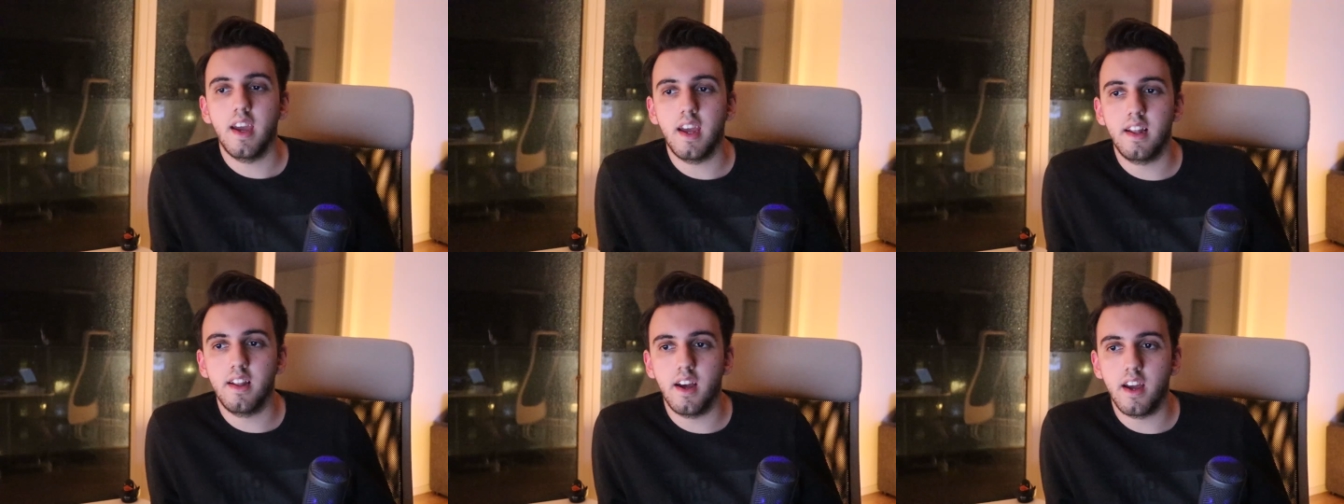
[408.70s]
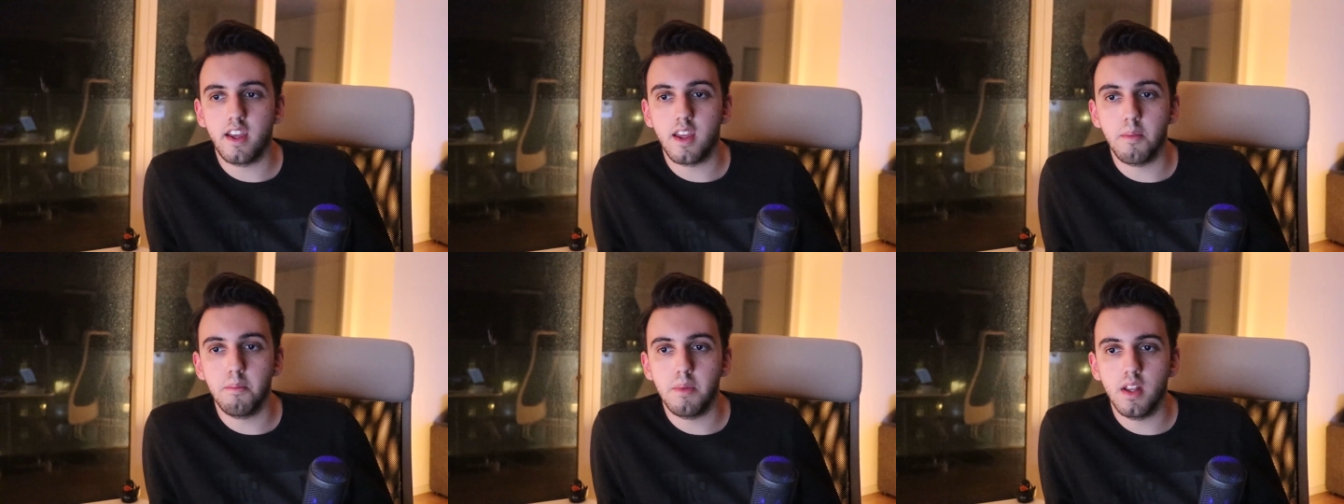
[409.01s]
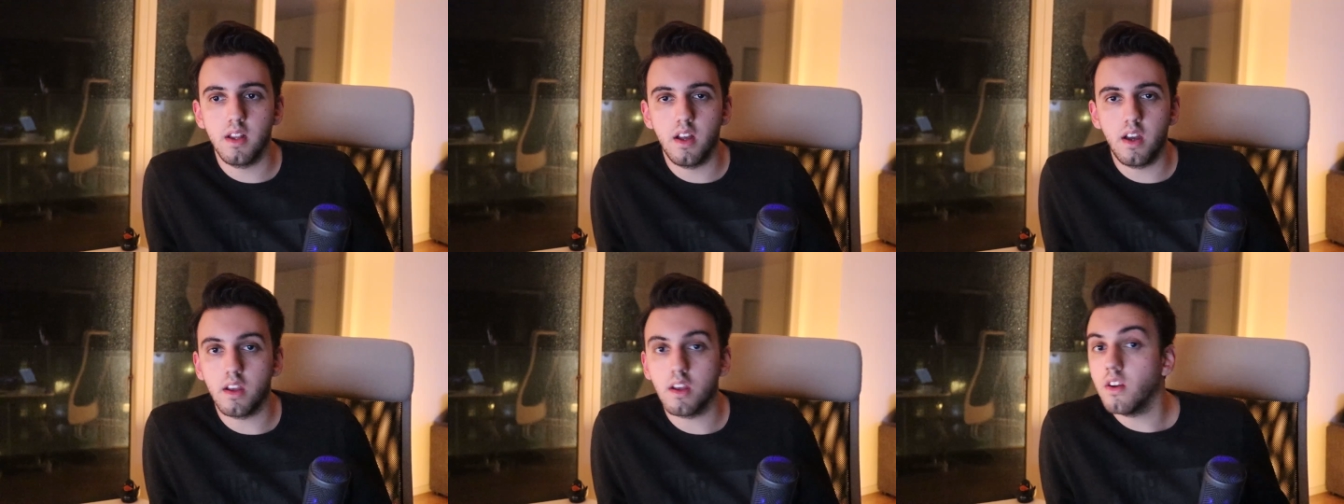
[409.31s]
And I can
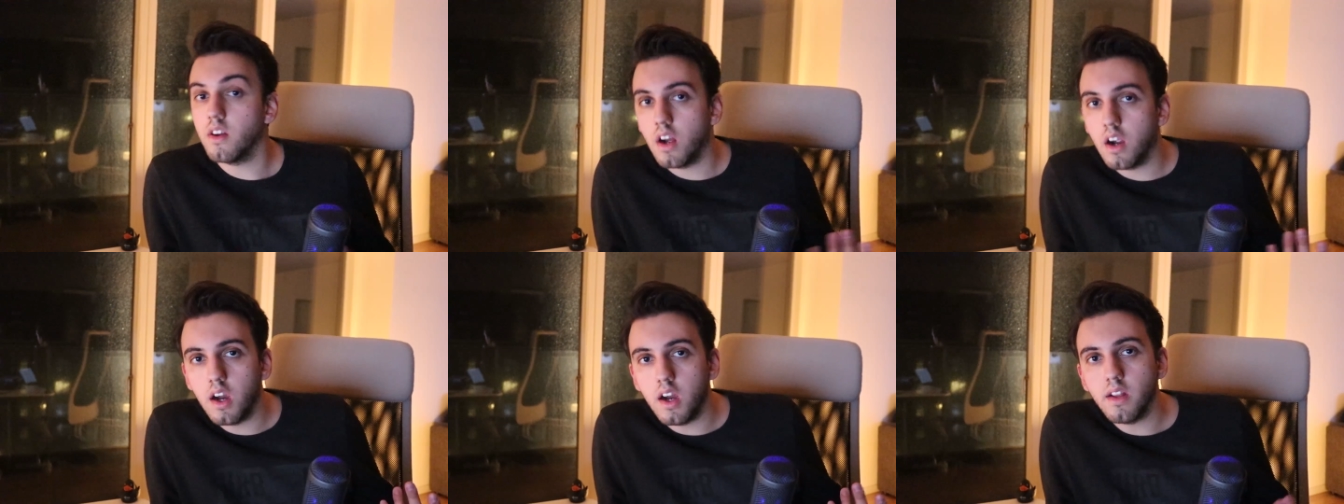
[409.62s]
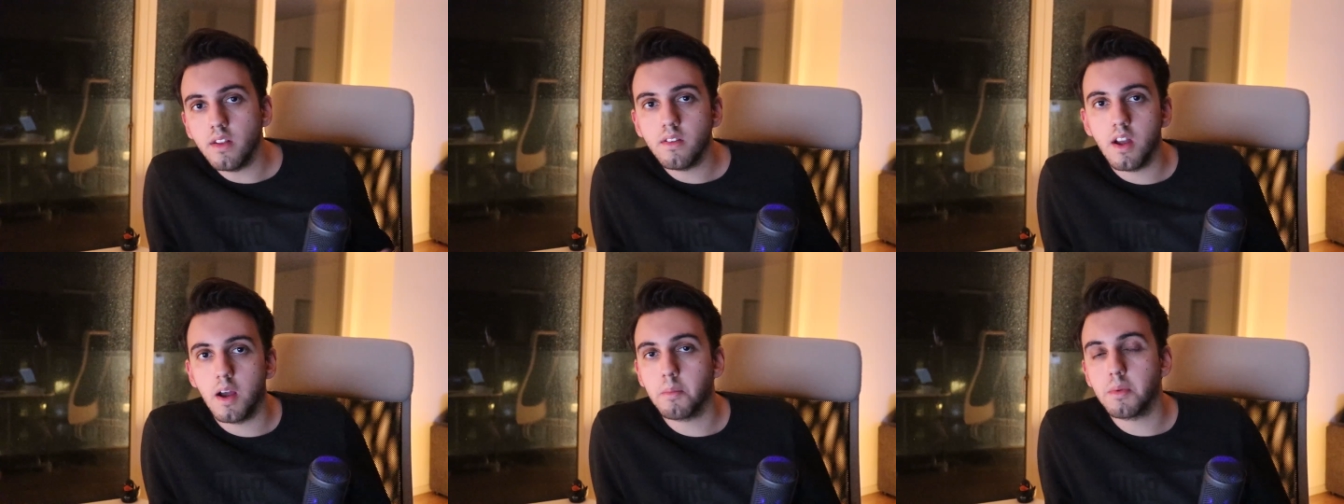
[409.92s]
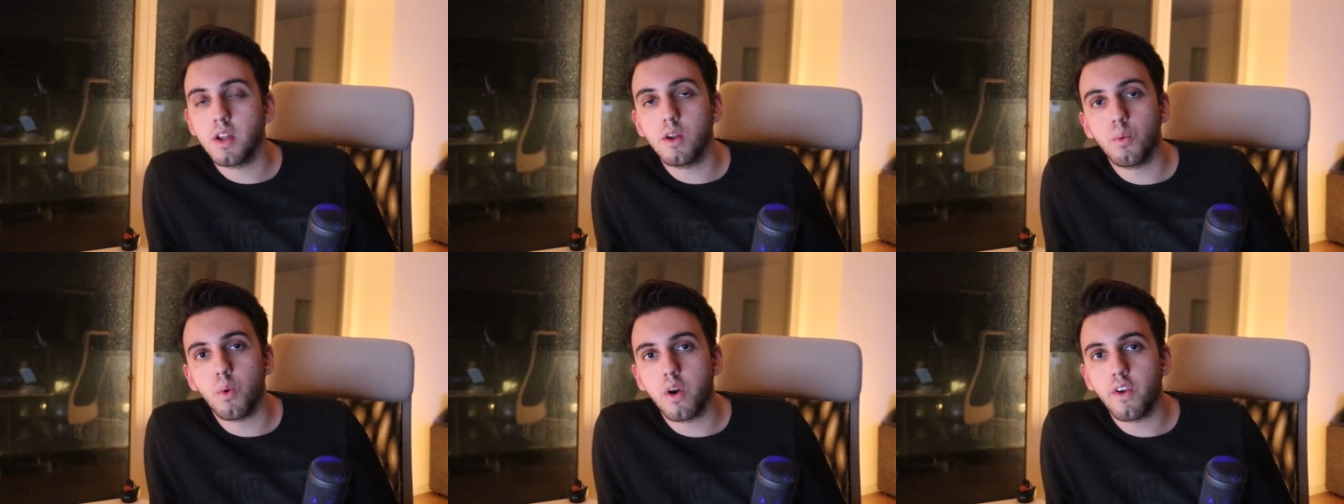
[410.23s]
be like, all right,
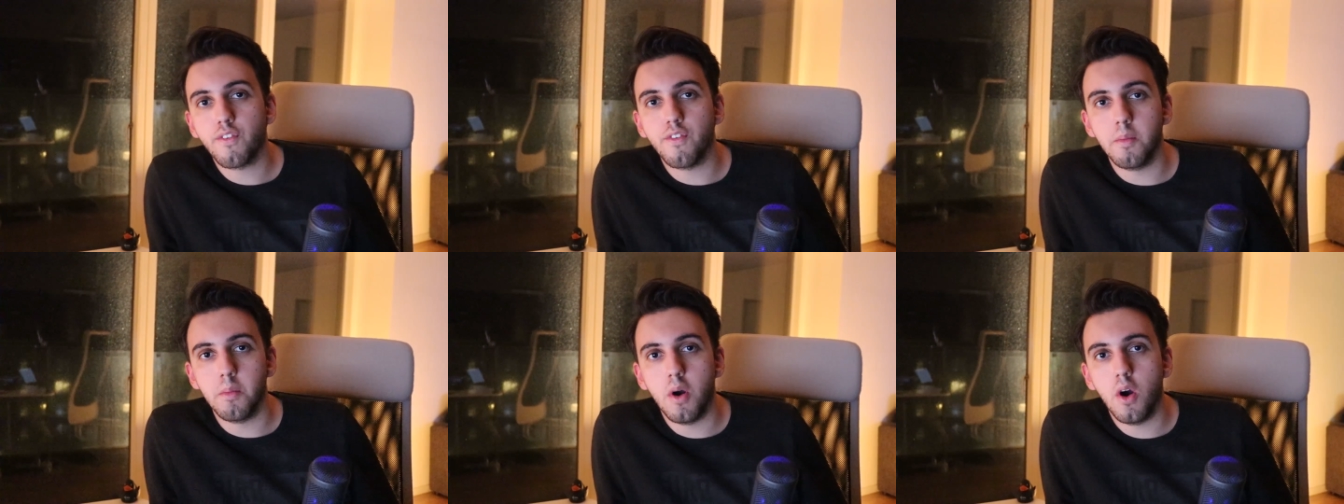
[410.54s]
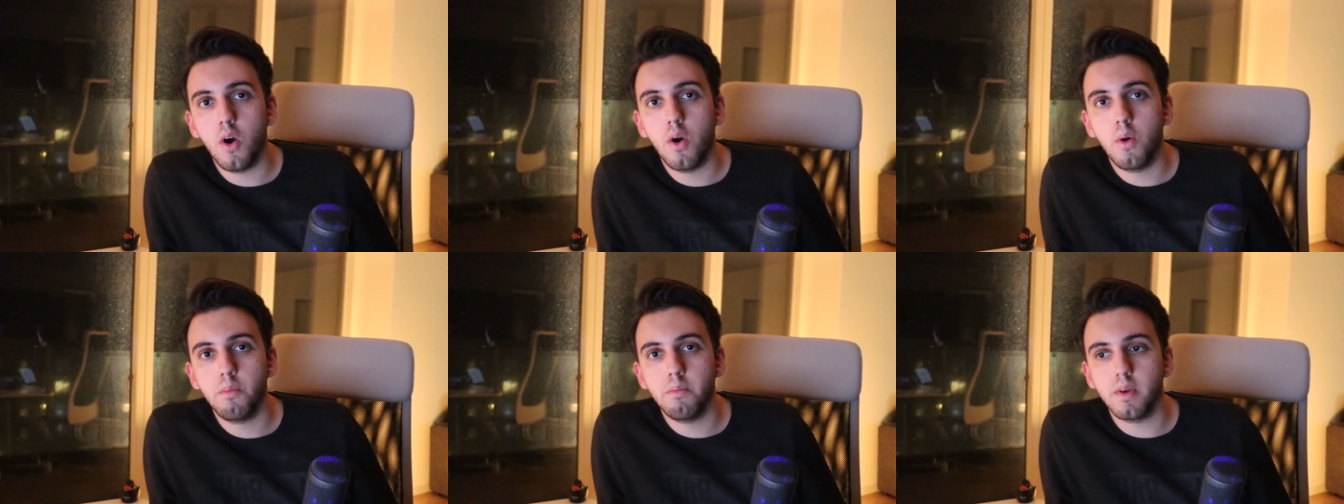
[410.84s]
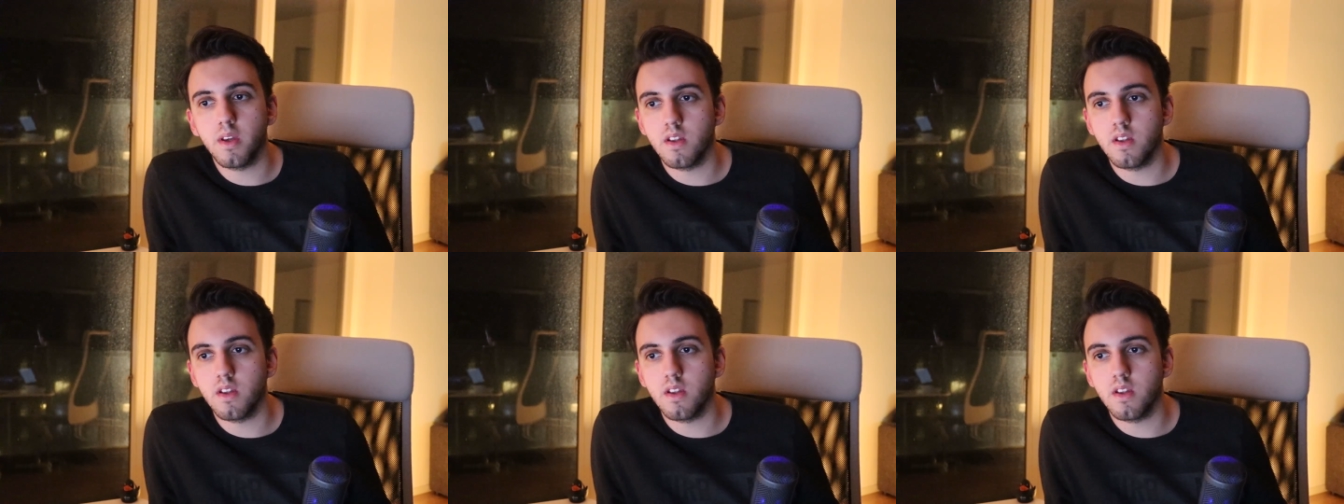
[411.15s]
I'm gonna work from home